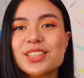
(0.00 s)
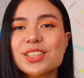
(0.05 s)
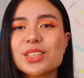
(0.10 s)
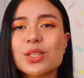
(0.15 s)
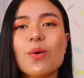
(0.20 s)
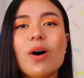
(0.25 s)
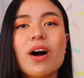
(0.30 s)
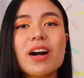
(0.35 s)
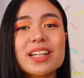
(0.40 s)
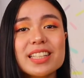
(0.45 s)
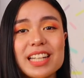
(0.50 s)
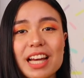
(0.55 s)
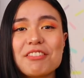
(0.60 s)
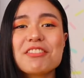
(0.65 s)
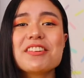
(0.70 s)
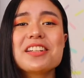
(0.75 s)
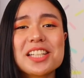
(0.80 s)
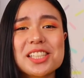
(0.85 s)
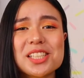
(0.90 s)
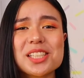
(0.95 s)
So our
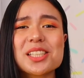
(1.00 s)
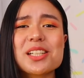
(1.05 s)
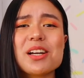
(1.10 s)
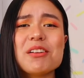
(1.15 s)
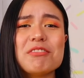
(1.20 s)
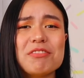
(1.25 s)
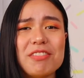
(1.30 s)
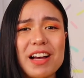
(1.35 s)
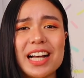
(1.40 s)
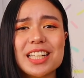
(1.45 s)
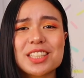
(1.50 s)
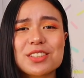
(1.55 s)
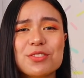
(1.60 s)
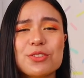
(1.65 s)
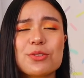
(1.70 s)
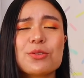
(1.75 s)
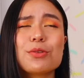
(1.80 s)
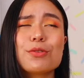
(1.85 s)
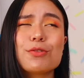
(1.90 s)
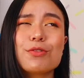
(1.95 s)
definition of fast
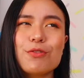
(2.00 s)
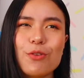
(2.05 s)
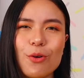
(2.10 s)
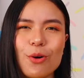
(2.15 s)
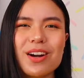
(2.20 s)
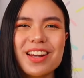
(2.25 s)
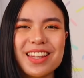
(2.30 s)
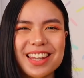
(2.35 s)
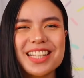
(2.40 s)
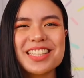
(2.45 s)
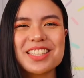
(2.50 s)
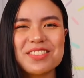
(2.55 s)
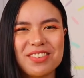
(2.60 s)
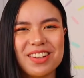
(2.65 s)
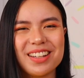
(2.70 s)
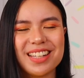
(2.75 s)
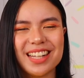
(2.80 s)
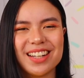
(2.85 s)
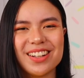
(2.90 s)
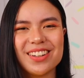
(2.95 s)
food for this
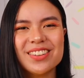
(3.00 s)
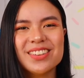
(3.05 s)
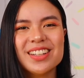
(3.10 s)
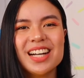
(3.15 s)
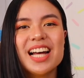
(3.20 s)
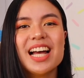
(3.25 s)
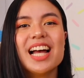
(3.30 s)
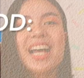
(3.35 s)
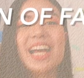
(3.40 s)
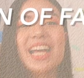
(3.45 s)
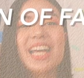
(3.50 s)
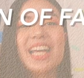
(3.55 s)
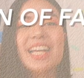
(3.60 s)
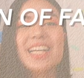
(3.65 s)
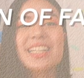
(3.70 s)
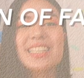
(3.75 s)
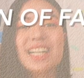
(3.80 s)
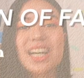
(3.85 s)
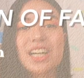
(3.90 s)
video is